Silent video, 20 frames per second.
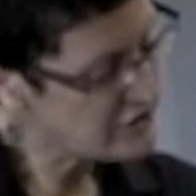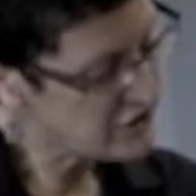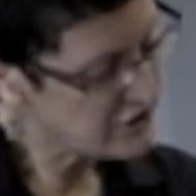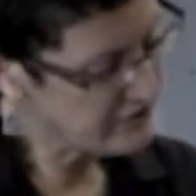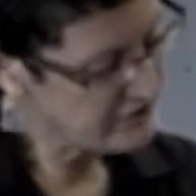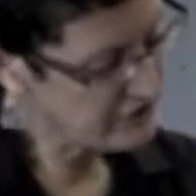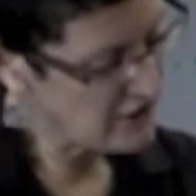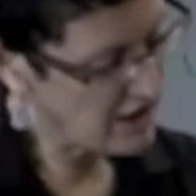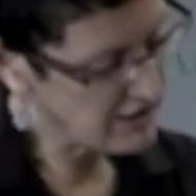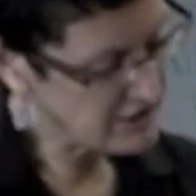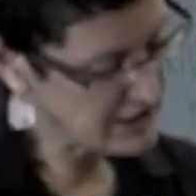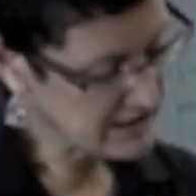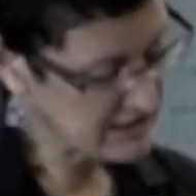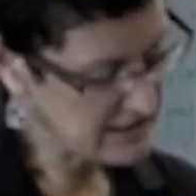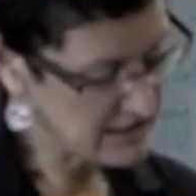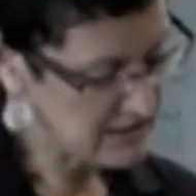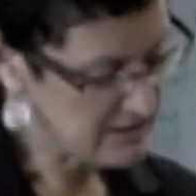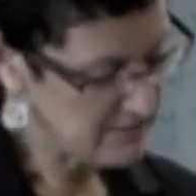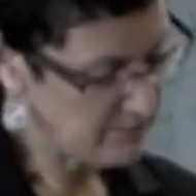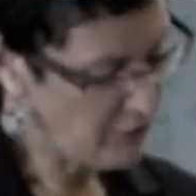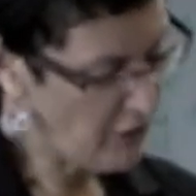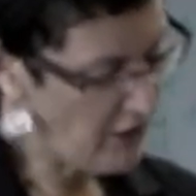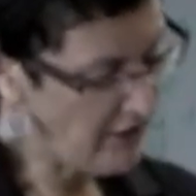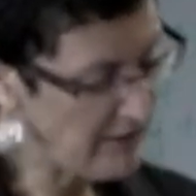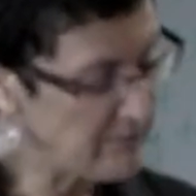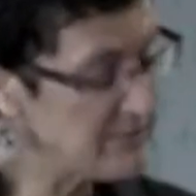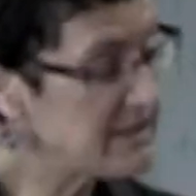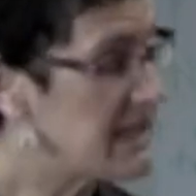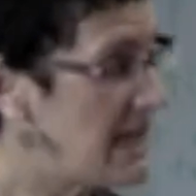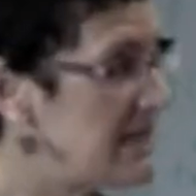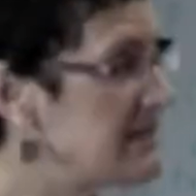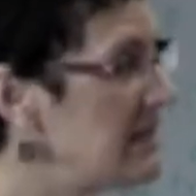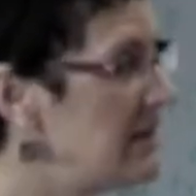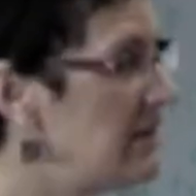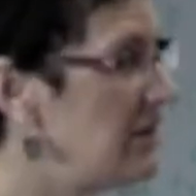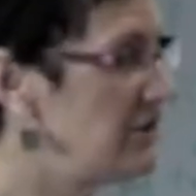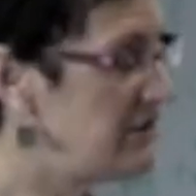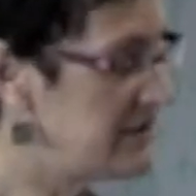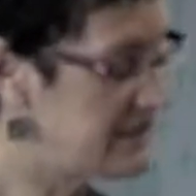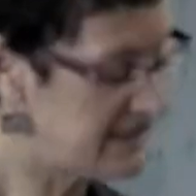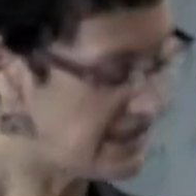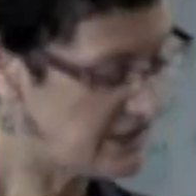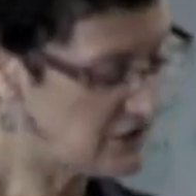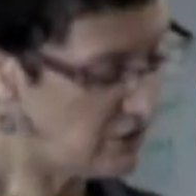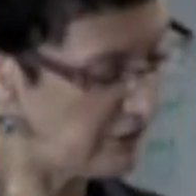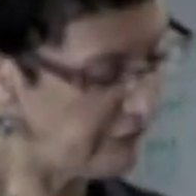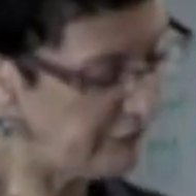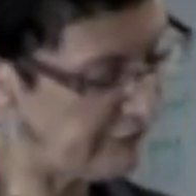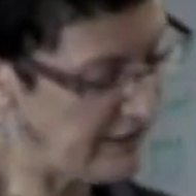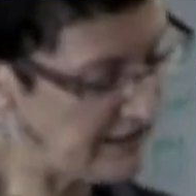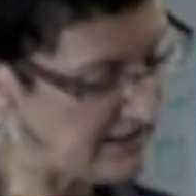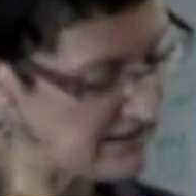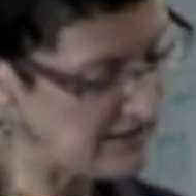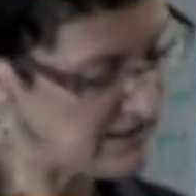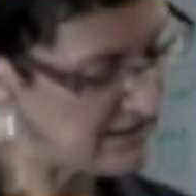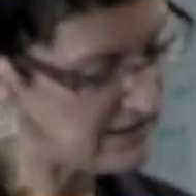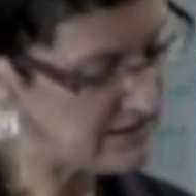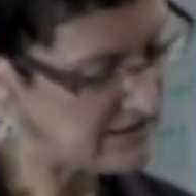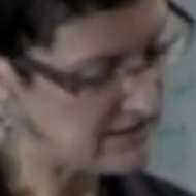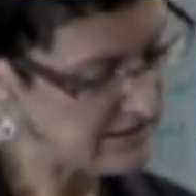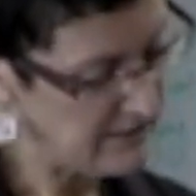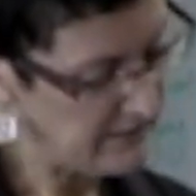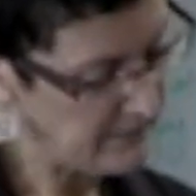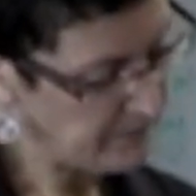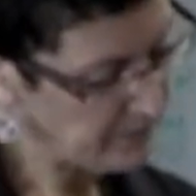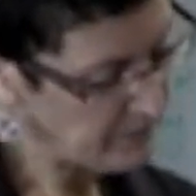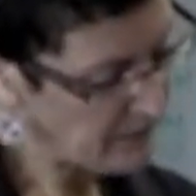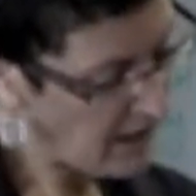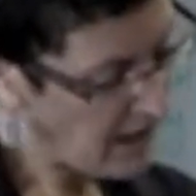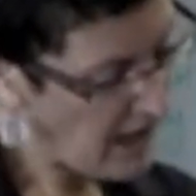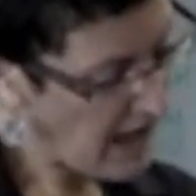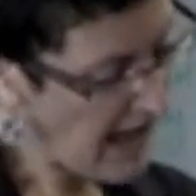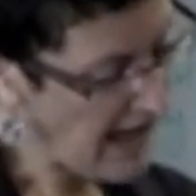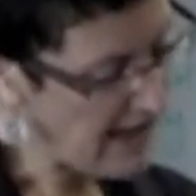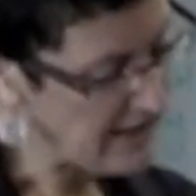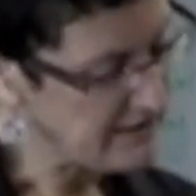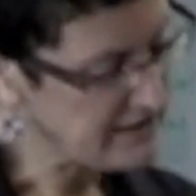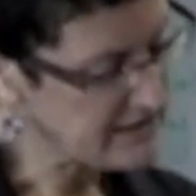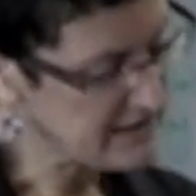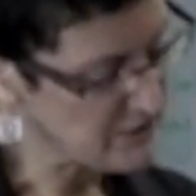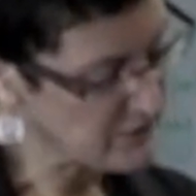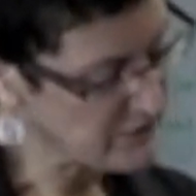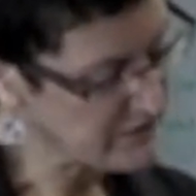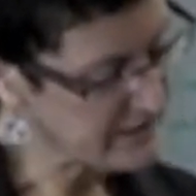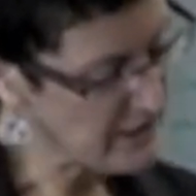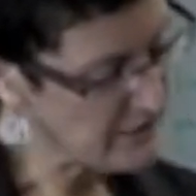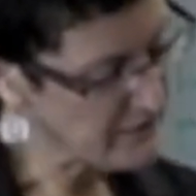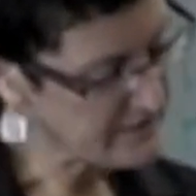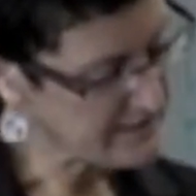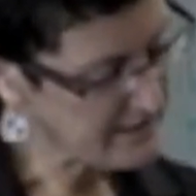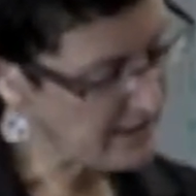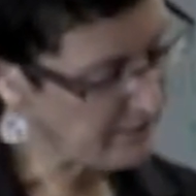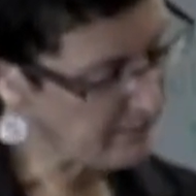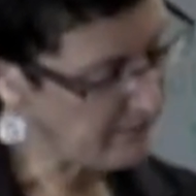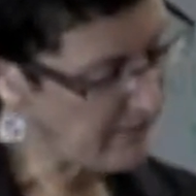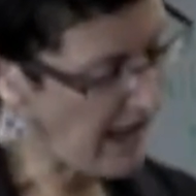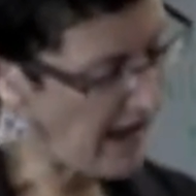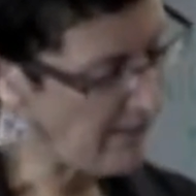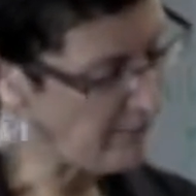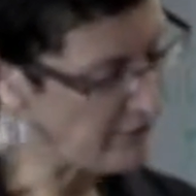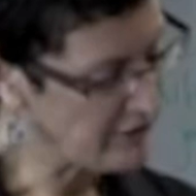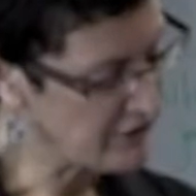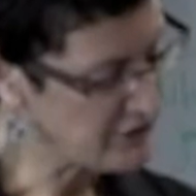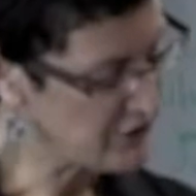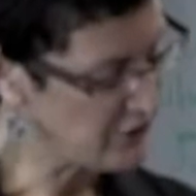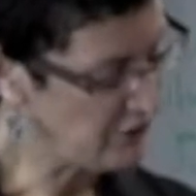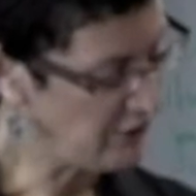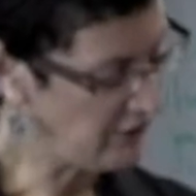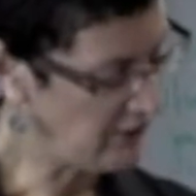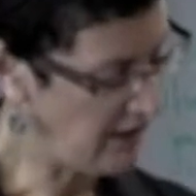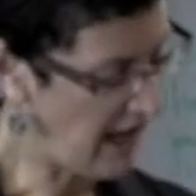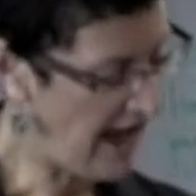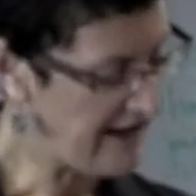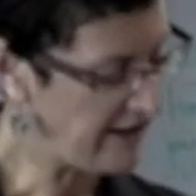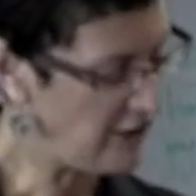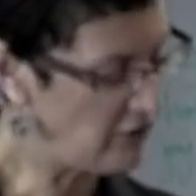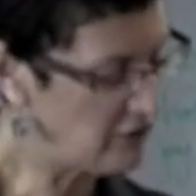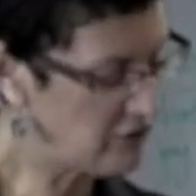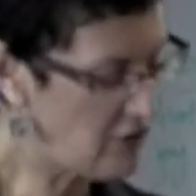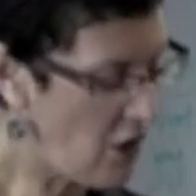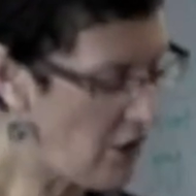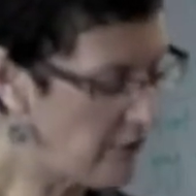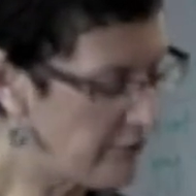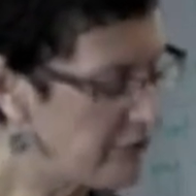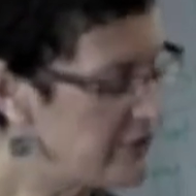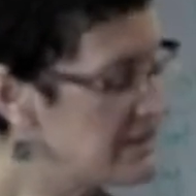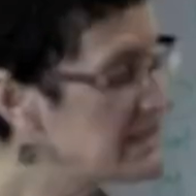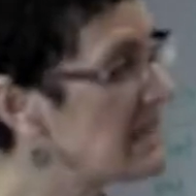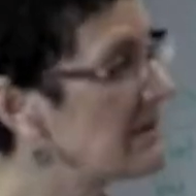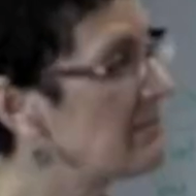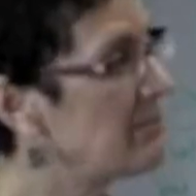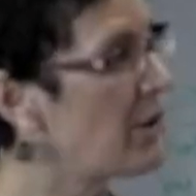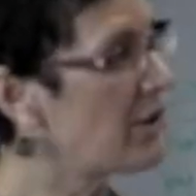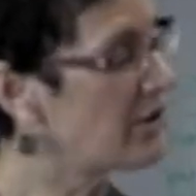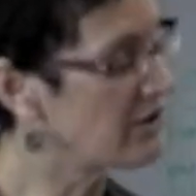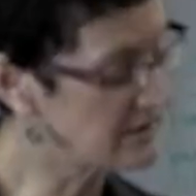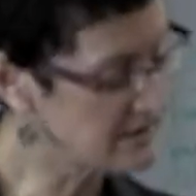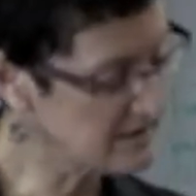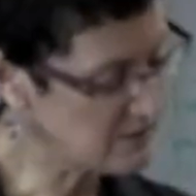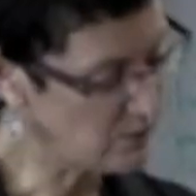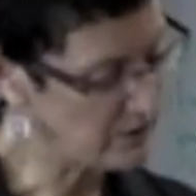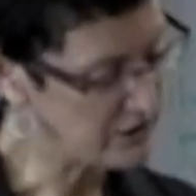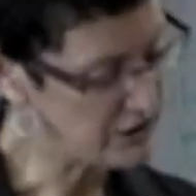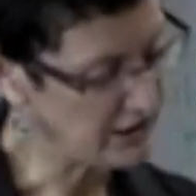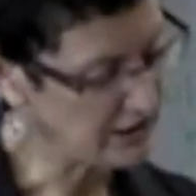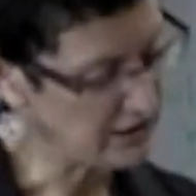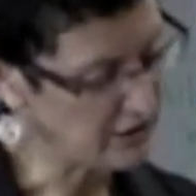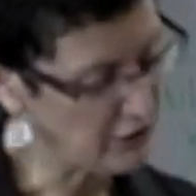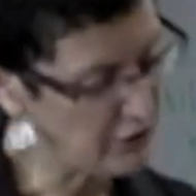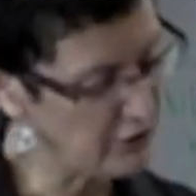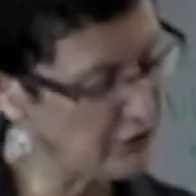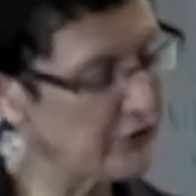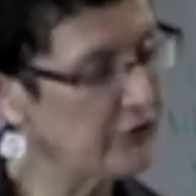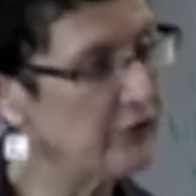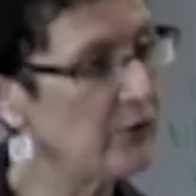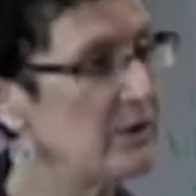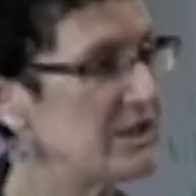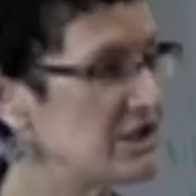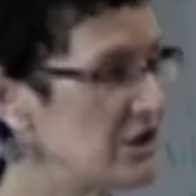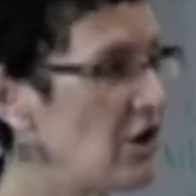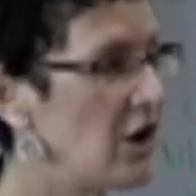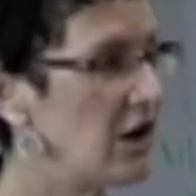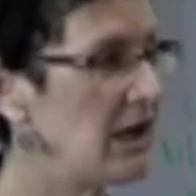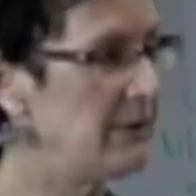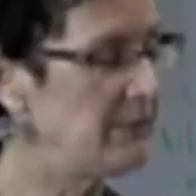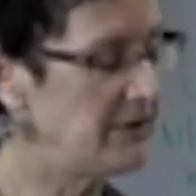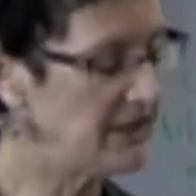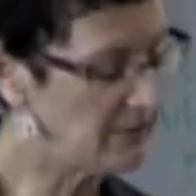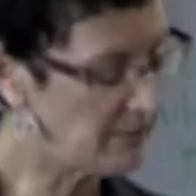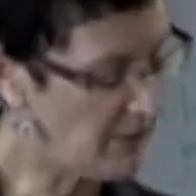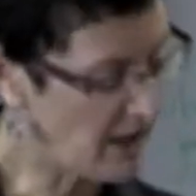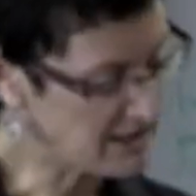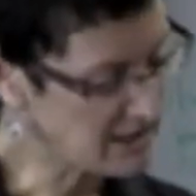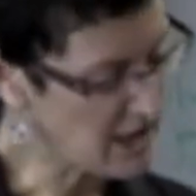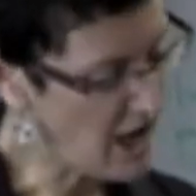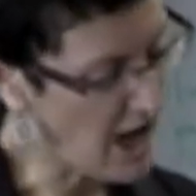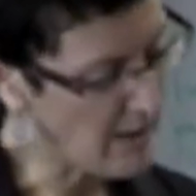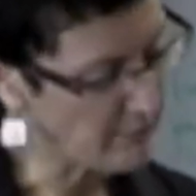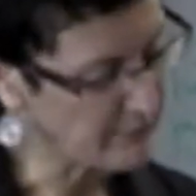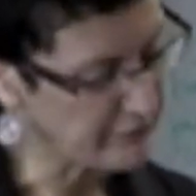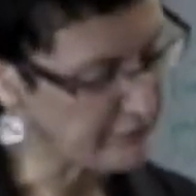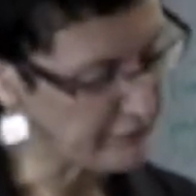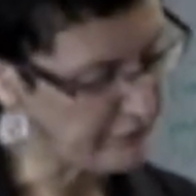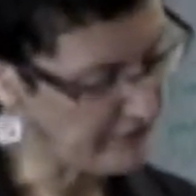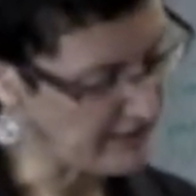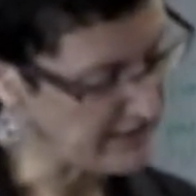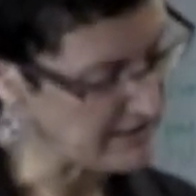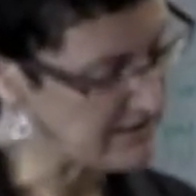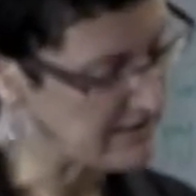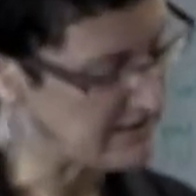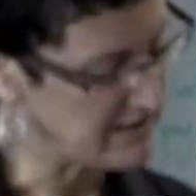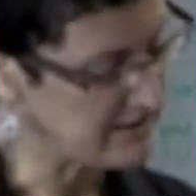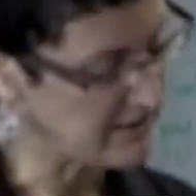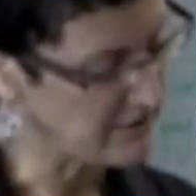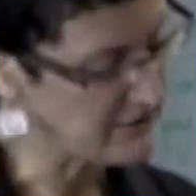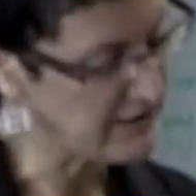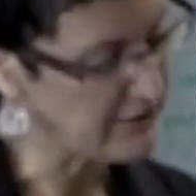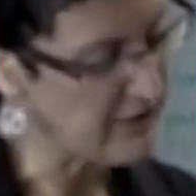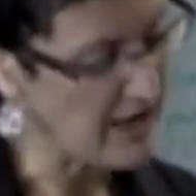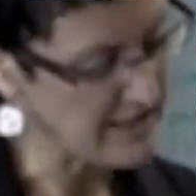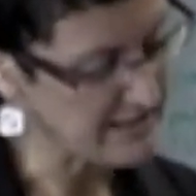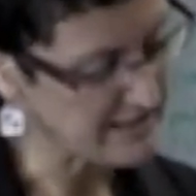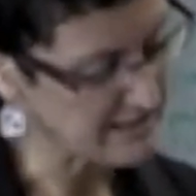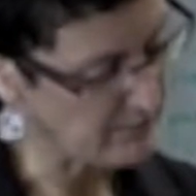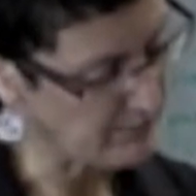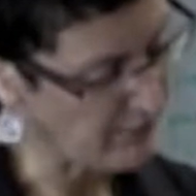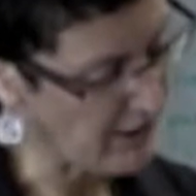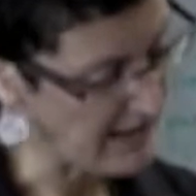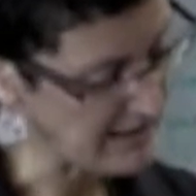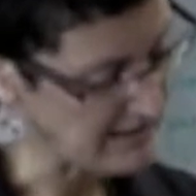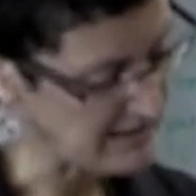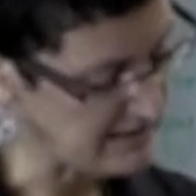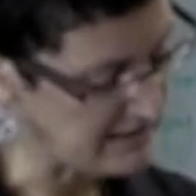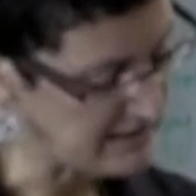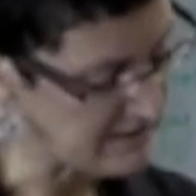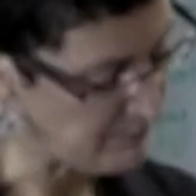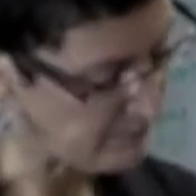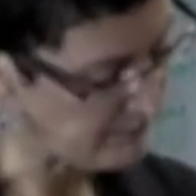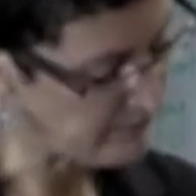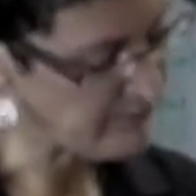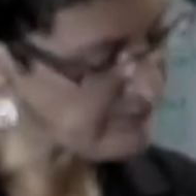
the juvenile justice program does include sexual offences, and there's also some Aboriginal adult conferencing models which include, which are not limited by type of offences. So there are some practices,